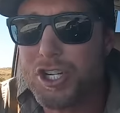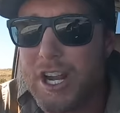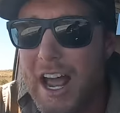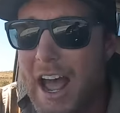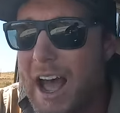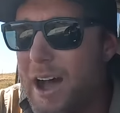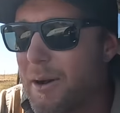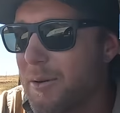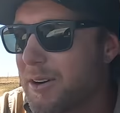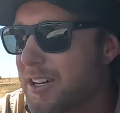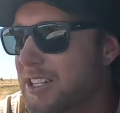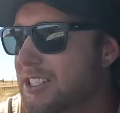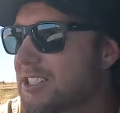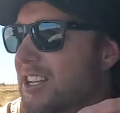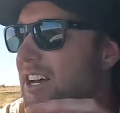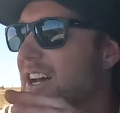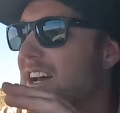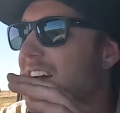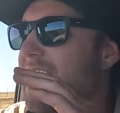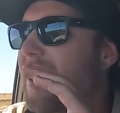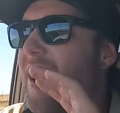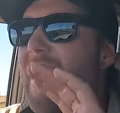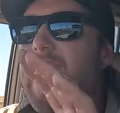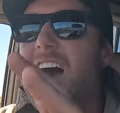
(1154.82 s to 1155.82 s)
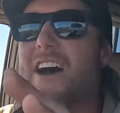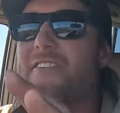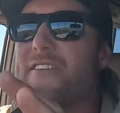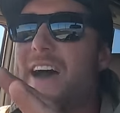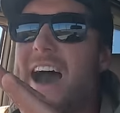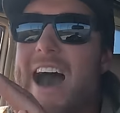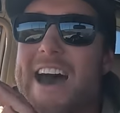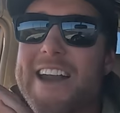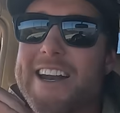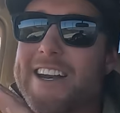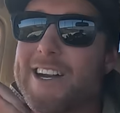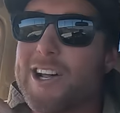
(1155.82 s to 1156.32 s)
showers I've
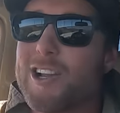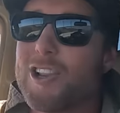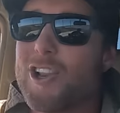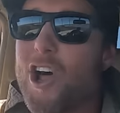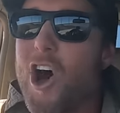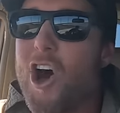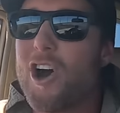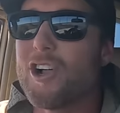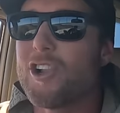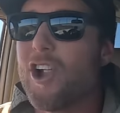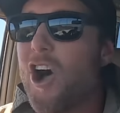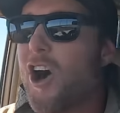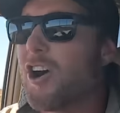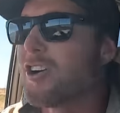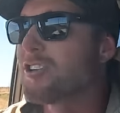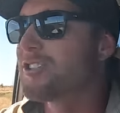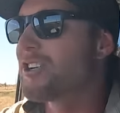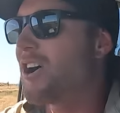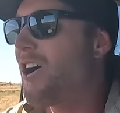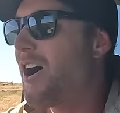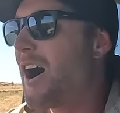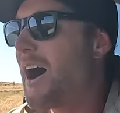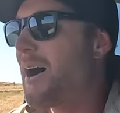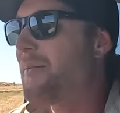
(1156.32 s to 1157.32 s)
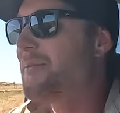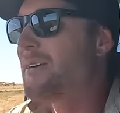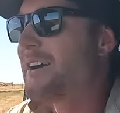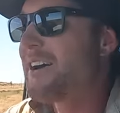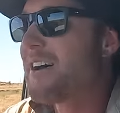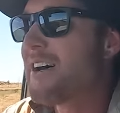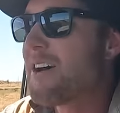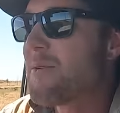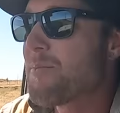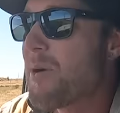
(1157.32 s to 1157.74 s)
had in a long, long time.